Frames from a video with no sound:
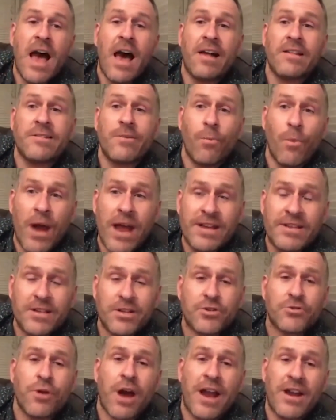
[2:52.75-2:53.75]
as a way
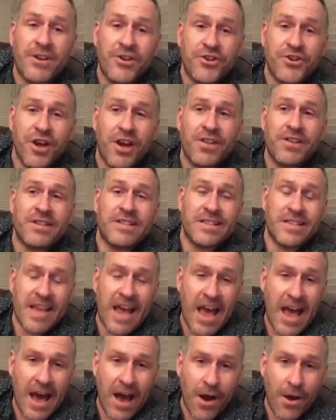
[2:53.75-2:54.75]
to try to shut us
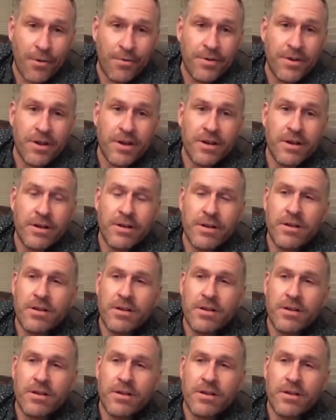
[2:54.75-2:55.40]
down.